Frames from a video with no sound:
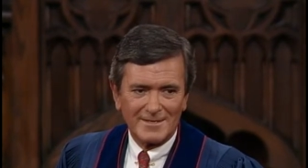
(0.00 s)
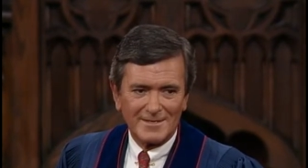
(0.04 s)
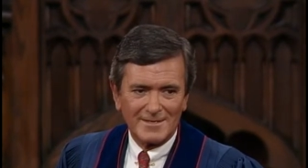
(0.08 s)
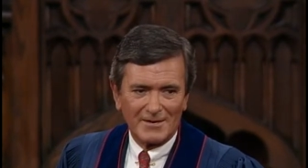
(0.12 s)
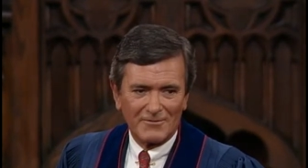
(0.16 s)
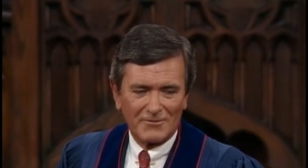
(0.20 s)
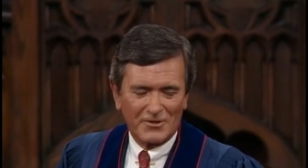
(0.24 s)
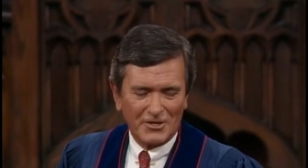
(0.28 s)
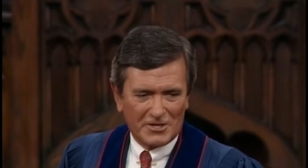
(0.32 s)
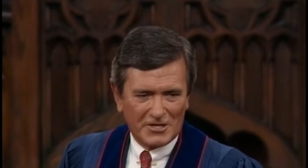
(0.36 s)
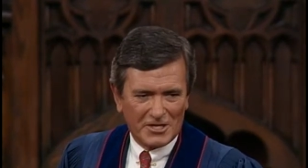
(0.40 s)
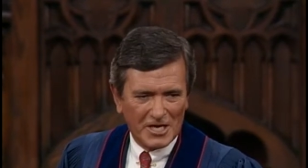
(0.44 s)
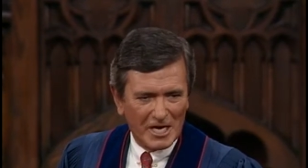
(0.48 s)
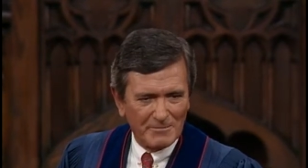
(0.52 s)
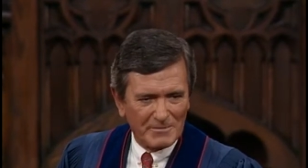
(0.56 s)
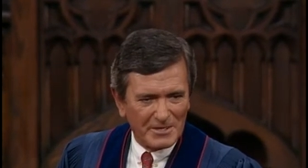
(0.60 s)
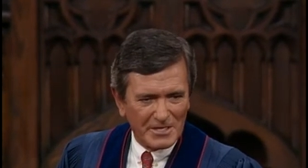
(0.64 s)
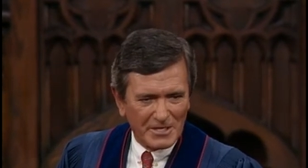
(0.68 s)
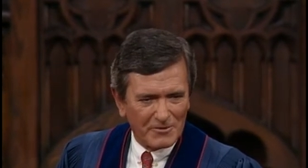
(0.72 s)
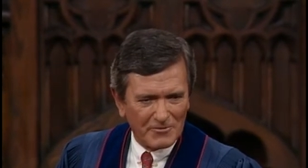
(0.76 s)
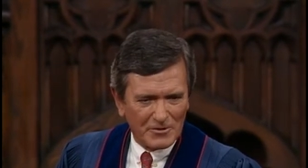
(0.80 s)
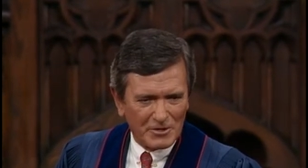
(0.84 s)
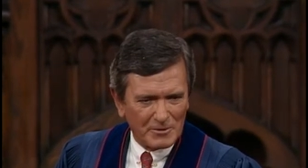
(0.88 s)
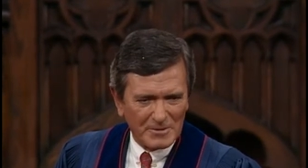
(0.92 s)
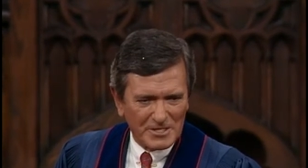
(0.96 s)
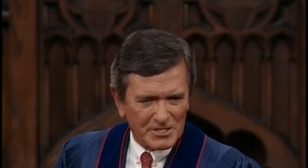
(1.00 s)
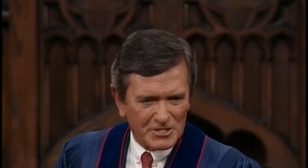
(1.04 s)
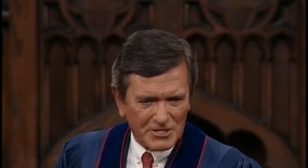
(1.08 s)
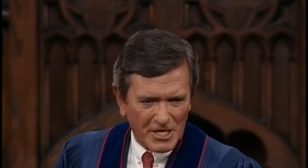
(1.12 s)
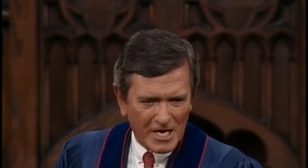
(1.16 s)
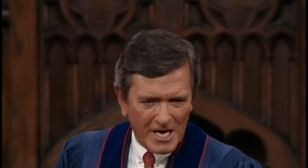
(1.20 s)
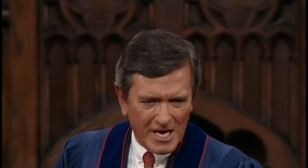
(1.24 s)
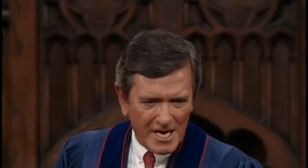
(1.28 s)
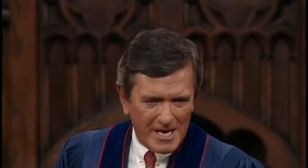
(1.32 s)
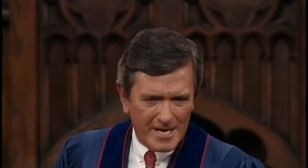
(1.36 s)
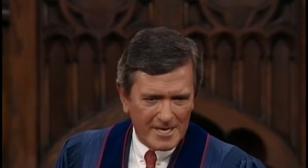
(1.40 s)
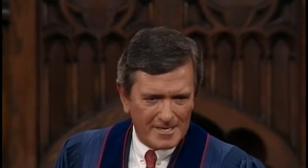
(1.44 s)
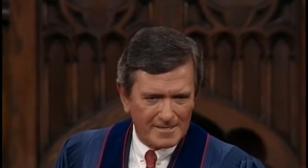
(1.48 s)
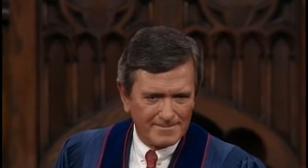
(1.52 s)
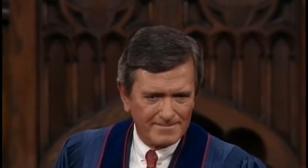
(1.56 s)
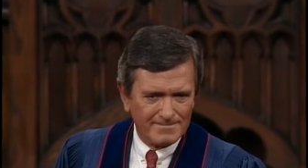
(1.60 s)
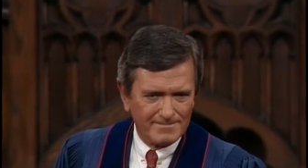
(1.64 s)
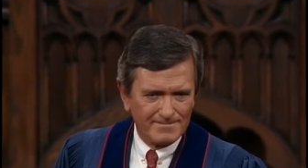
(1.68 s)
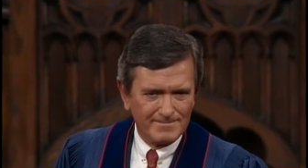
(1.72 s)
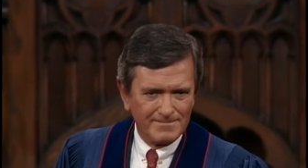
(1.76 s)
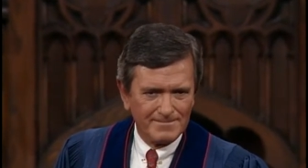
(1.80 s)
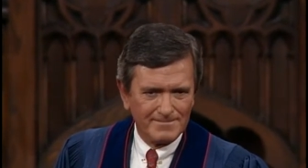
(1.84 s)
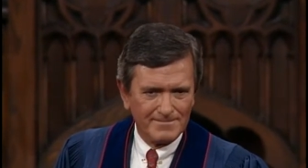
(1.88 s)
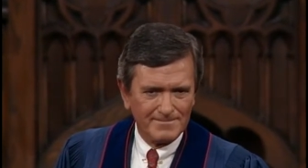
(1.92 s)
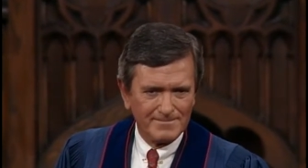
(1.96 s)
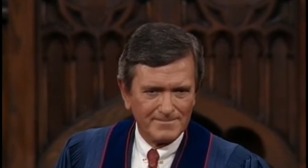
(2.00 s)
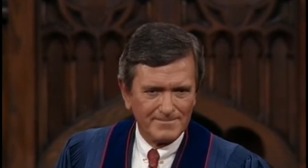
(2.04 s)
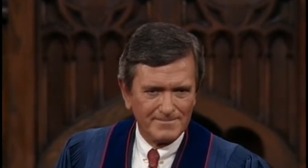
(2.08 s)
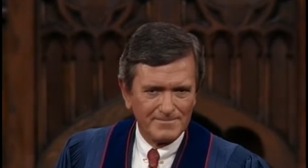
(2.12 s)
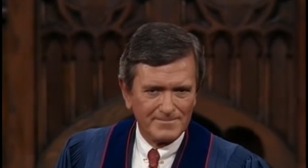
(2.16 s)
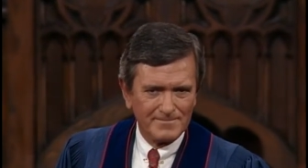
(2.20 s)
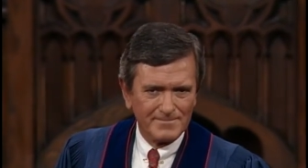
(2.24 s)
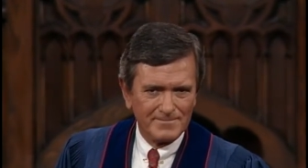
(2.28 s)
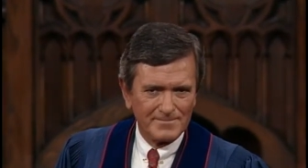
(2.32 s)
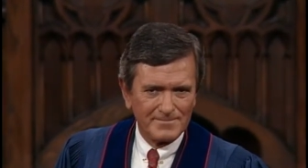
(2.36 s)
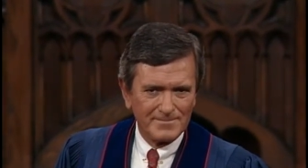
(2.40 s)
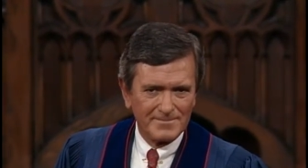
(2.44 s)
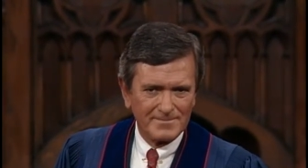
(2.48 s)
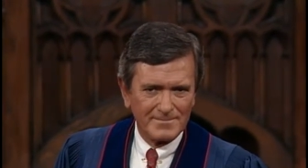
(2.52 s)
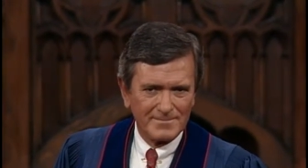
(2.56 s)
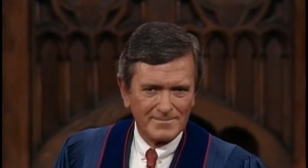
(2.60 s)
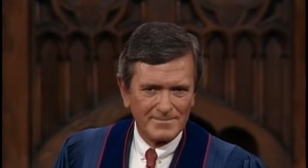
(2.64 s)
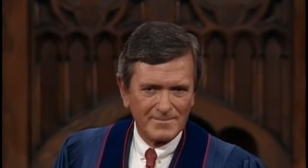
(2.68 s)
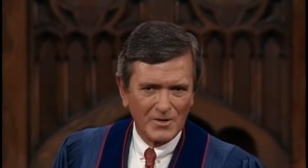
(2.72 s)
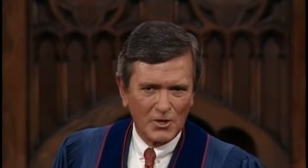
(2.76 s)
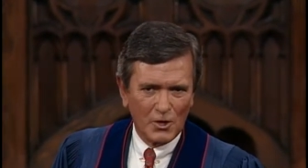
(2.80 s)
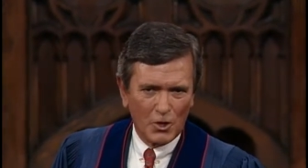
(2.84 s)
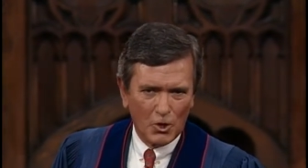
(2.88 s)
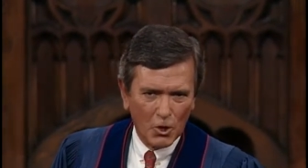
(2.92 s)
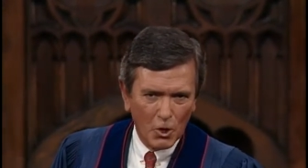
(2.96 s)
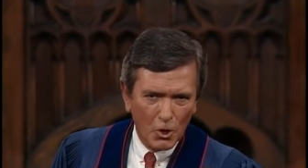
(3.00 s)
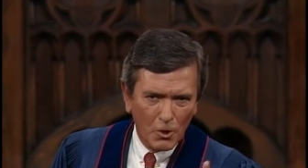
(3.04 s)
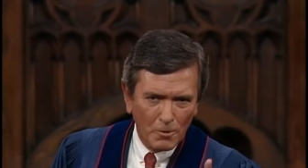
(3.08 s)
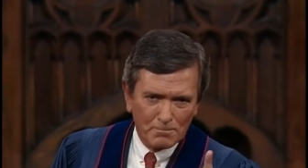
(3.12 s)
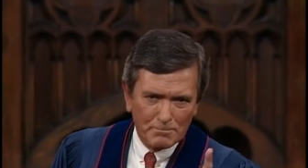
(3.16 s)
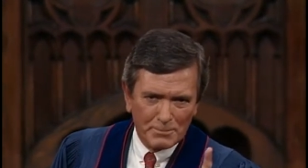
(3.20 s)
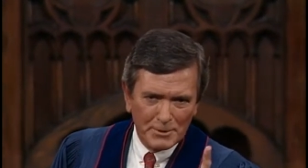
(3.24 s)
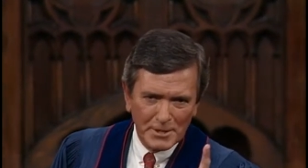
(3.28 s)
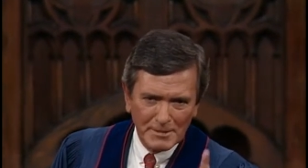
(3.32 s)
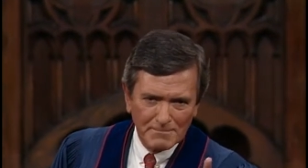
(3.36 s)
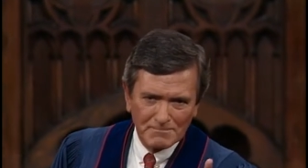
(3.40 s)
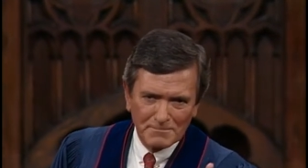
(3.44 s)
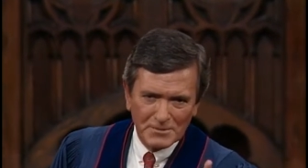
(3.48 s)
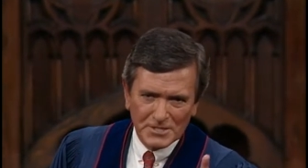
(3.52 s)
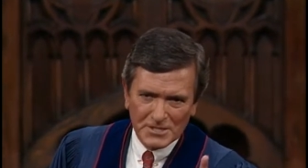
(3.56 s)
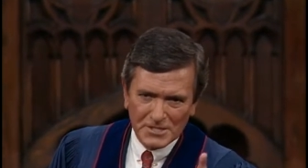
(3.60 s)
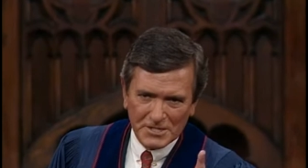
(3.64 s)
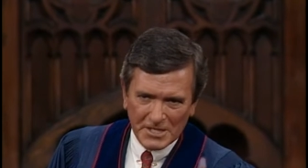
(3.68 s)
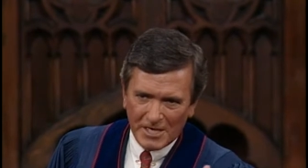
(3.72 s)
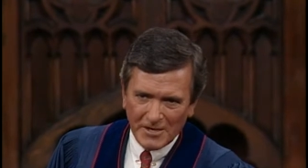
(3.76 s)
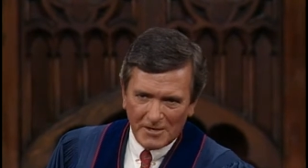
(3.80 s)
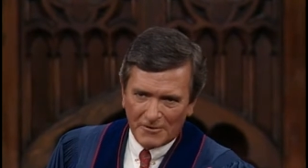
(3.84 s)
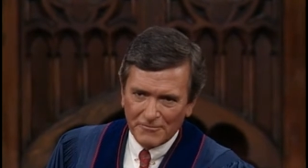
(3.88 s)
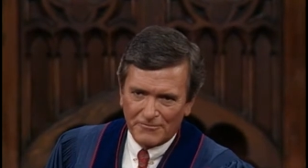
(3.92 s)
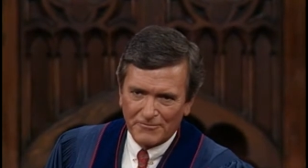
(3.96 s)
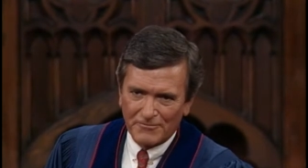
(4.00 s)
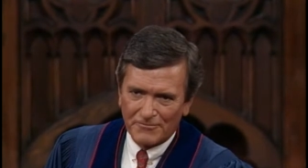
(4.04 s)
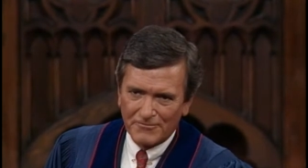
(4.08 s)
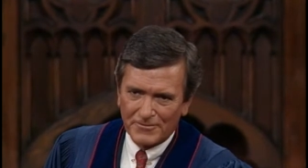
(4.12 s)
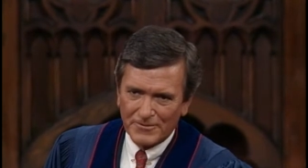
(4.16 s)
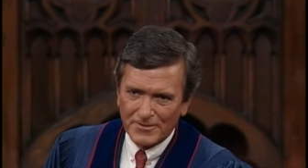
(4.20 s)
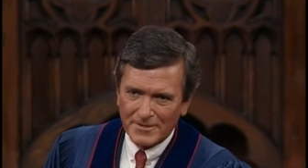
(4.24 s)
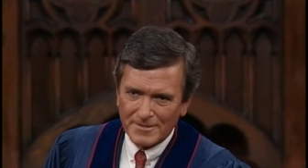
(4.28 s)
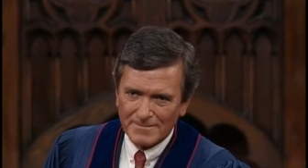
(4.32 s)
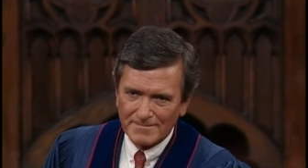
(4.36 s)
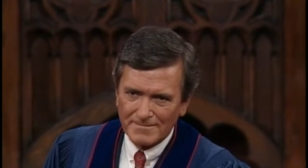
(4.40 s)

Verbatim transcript: of the coming of the Messiah, hope himself.